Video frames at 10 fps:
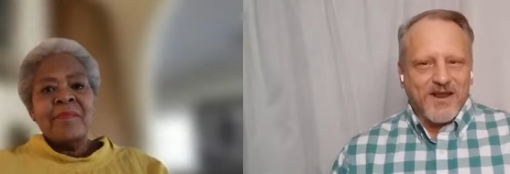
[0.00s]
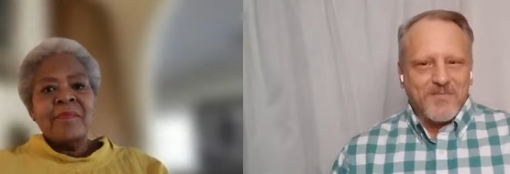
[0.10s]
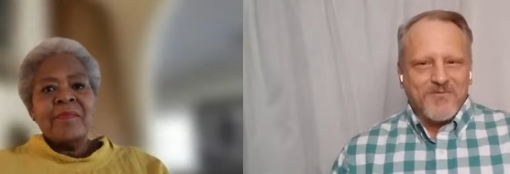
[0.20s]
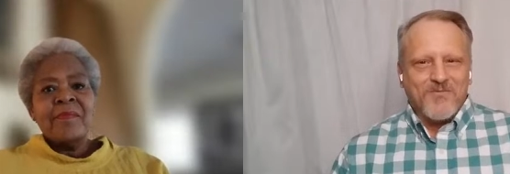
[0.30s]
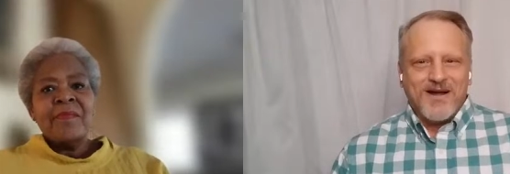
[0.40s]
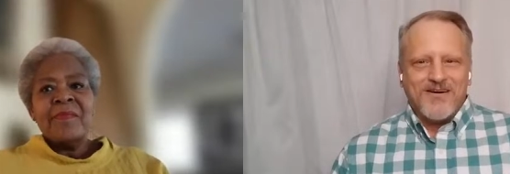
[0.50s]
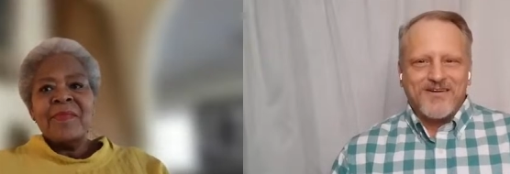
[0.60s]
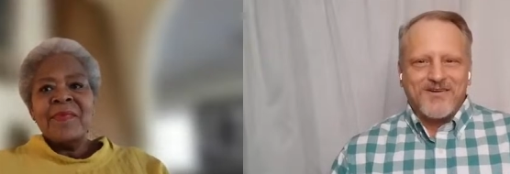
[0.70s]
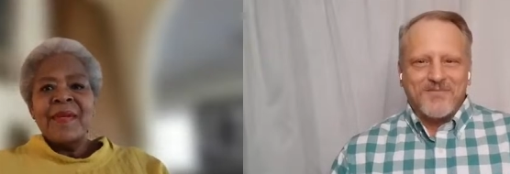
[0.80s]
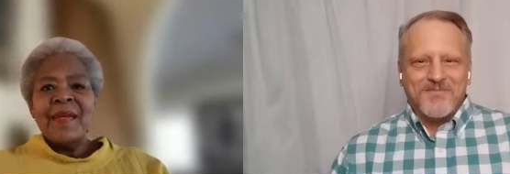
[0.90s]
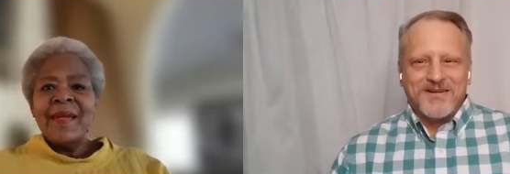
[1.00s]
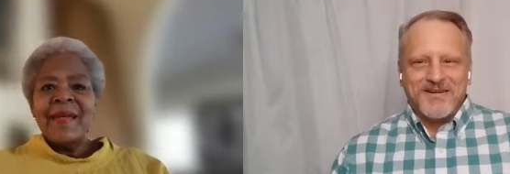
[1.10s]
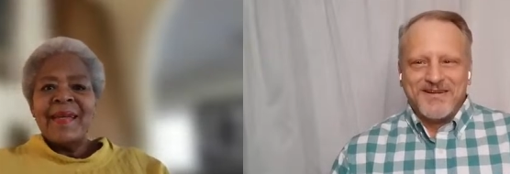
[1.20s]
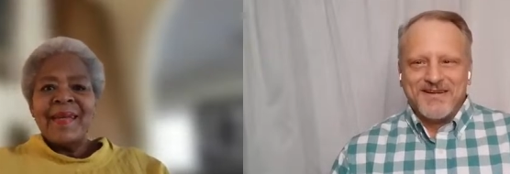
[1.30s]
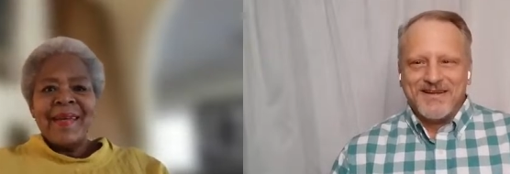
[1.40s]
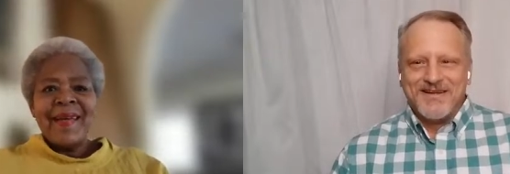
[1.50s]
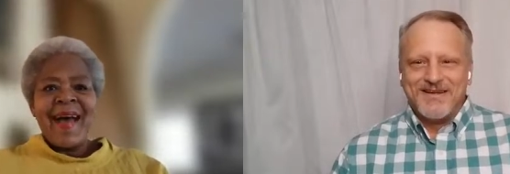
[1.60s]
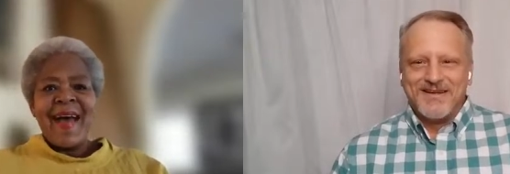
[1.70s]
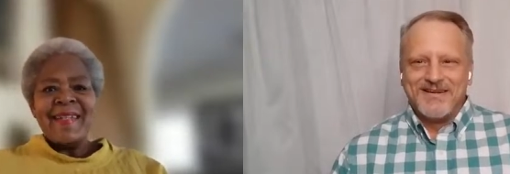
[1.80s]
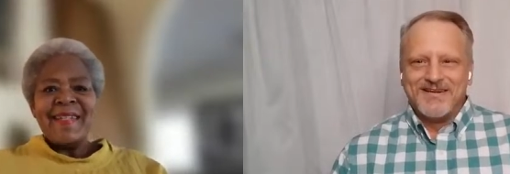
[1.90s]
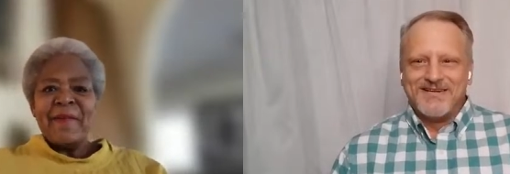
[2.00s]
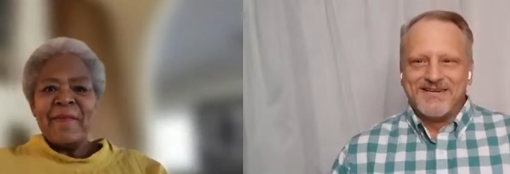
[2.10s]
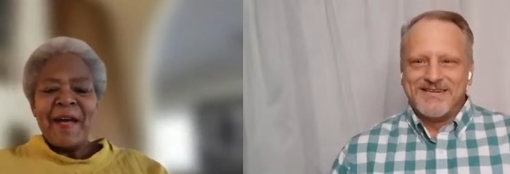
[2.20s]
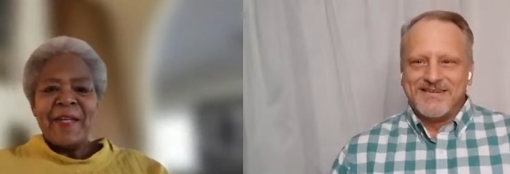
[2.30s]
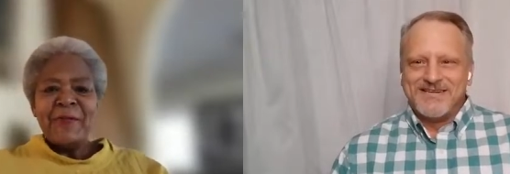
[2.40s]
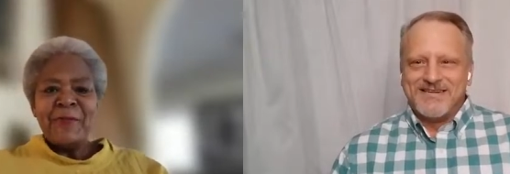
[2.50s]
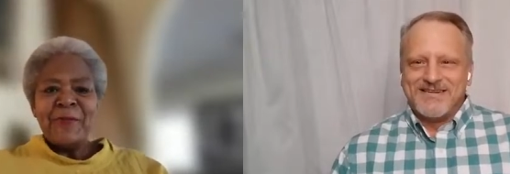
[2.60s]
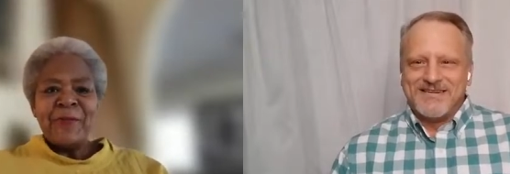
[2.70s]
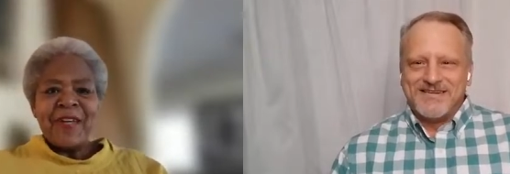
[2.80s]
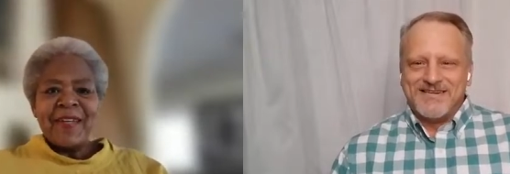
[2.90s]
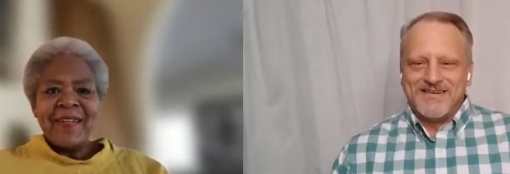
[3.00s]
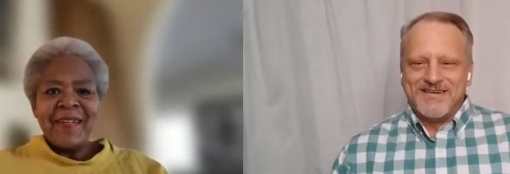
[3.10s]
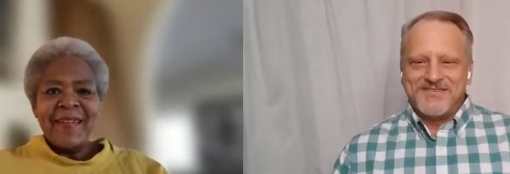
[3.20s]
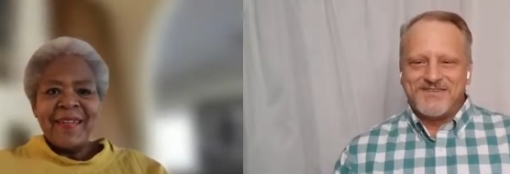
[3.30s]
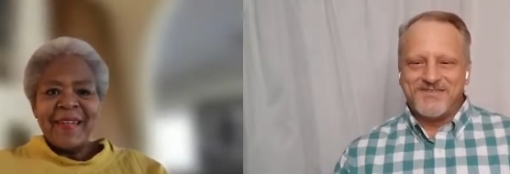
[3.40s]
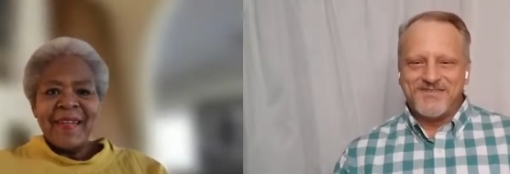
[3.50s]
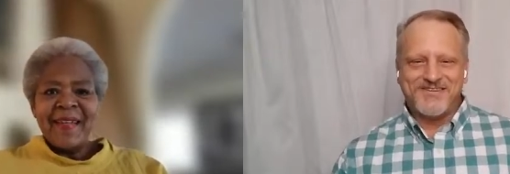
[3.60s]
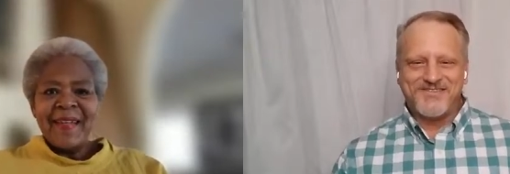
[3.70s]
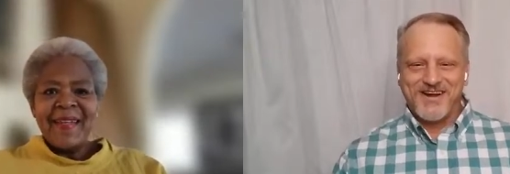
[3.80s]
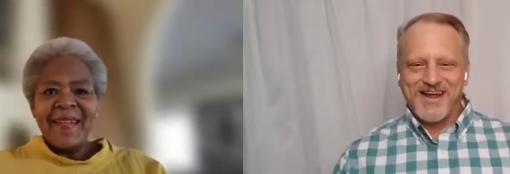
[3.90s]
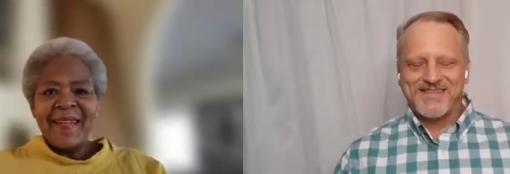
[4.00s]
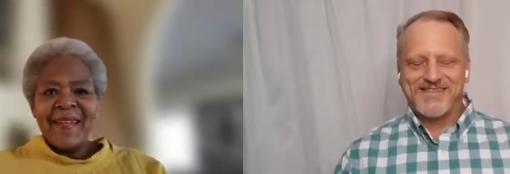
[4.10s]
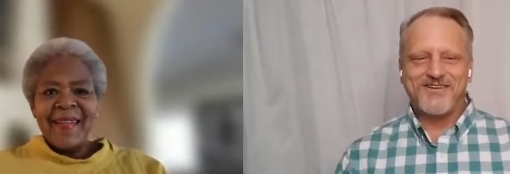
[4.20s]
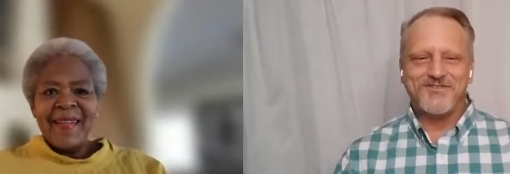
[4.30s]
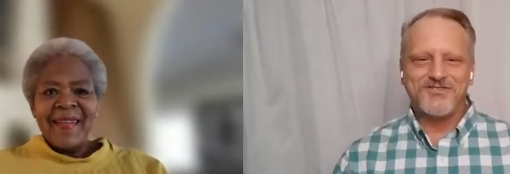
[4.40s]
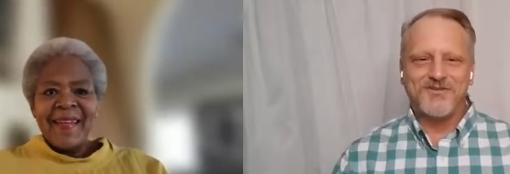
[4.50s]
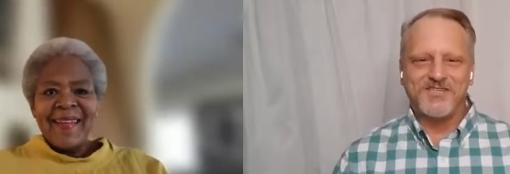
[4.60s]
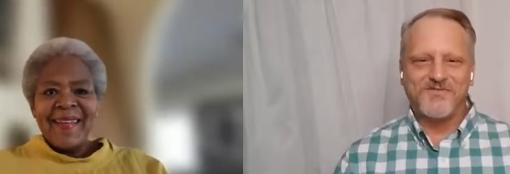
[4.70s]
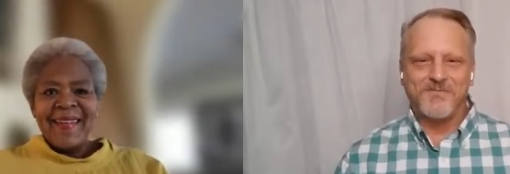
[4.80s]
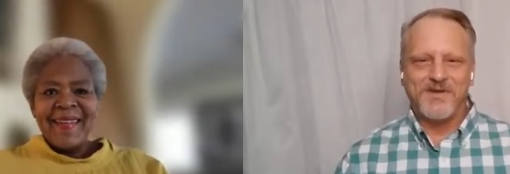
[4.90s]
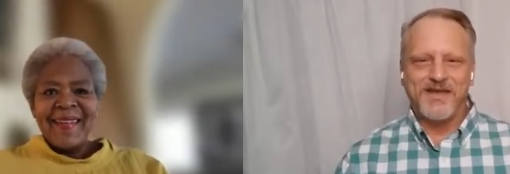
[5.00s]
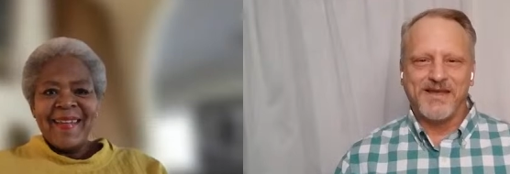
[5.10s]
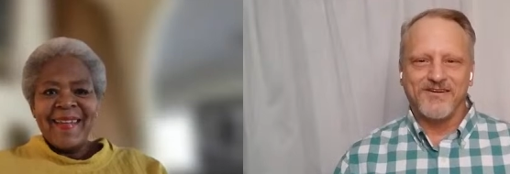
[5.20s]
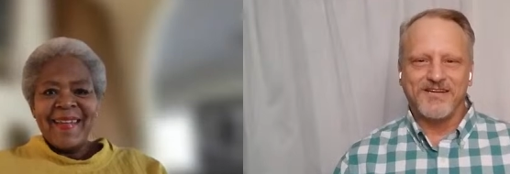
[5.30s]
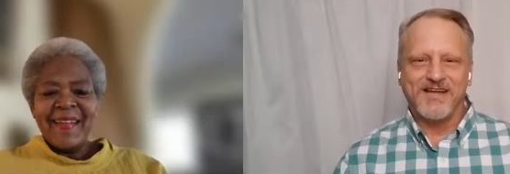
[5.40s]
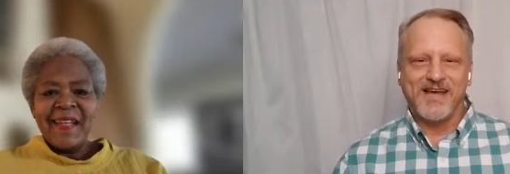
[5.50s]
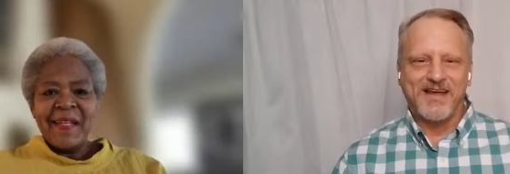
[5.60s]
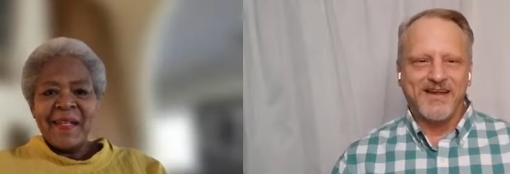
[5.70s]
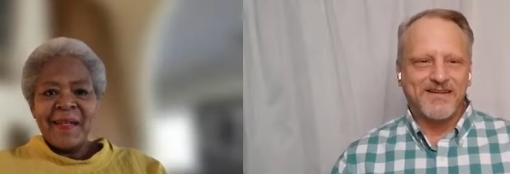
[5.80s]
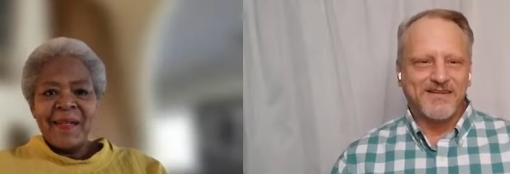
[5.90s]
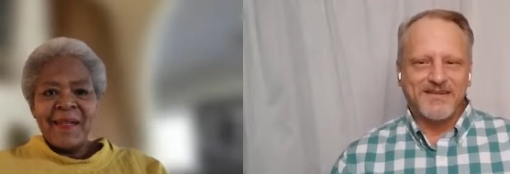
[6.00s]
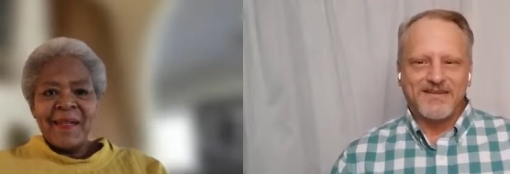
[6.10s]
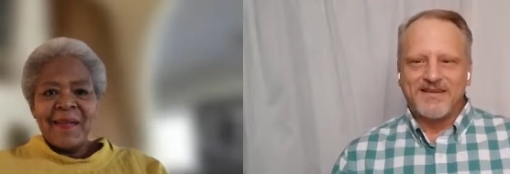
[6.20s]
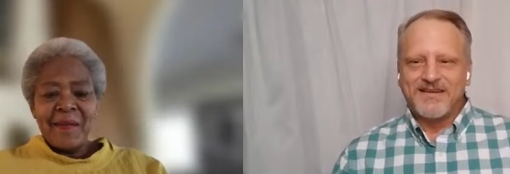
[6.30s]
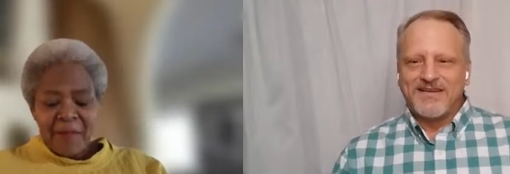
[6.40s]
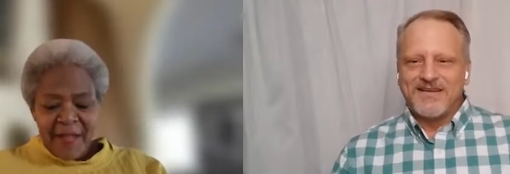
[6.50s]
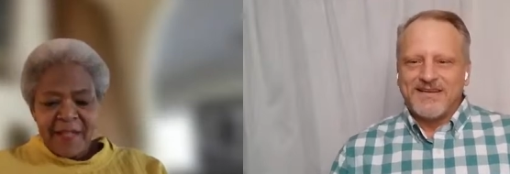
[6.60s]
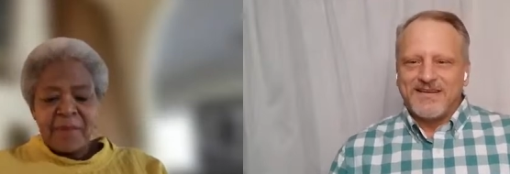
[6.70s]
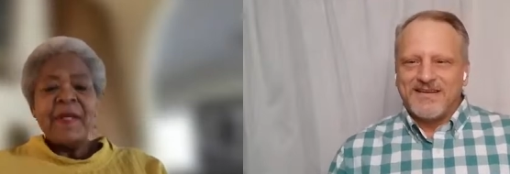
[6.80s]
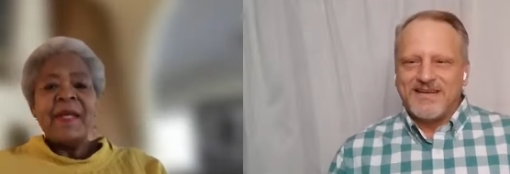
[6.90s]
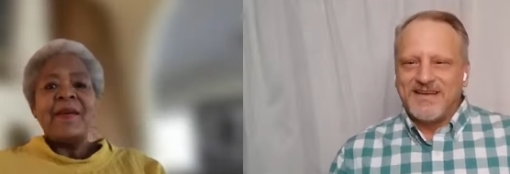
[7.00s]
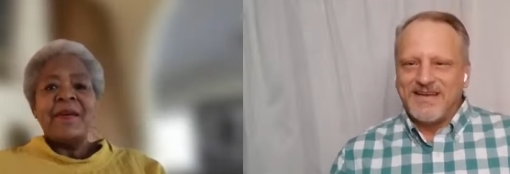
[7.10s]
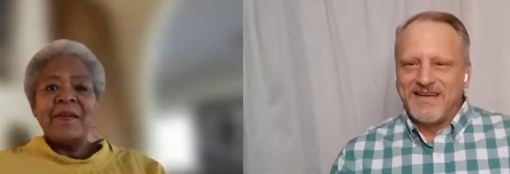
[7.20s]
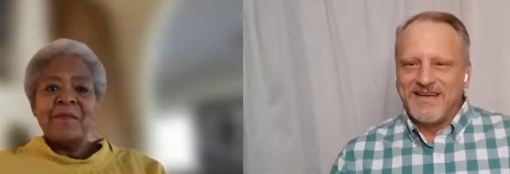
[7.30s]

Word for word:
Speaker 1: Freeman. Welcome.
Speaker 2: Hi, Tim. How you doing?
Speaker 1: Doing great. Thank you so much for being here today. Glad to be here.